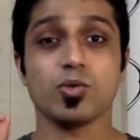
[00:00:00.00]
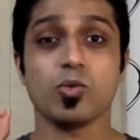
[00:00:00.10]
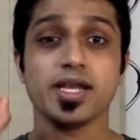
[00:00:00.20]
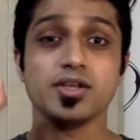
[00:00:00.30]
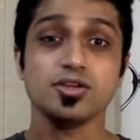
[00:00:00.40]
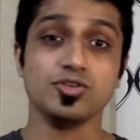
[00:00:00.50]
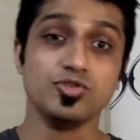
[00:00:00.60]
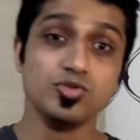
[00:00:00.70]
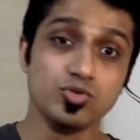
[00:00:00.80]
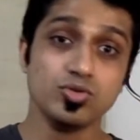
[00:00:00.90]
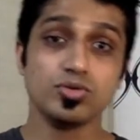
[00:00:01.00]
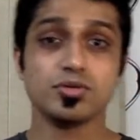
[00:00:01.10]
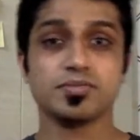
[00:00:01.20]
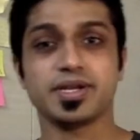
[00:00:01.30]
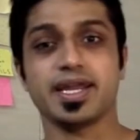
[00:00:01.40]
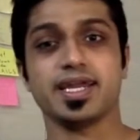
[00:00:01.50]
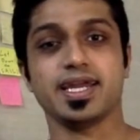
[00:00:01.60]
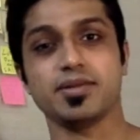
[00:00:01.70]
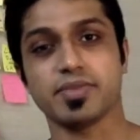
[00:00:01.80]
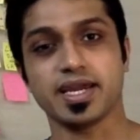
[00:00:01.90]
when you pray
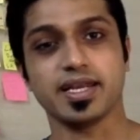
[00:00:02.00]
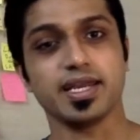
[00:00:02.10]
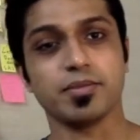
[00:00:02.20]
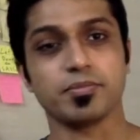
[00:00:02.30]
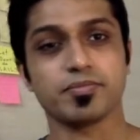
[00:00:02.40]
in my name,